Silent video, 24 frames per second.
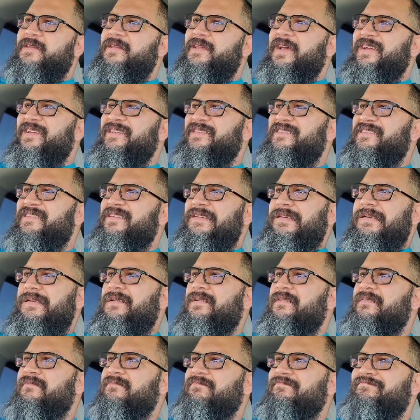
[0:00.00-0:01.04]

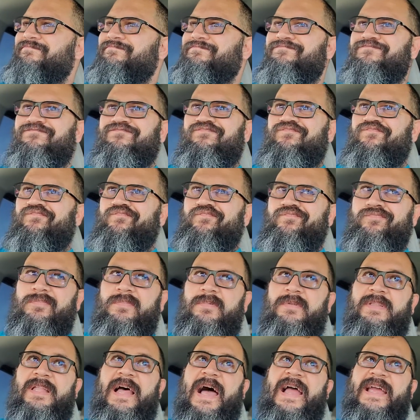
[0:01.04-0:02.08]

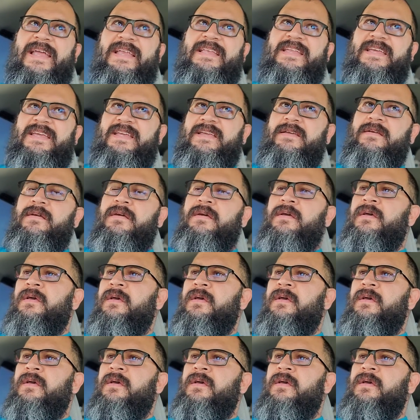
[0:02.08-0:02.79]
1990.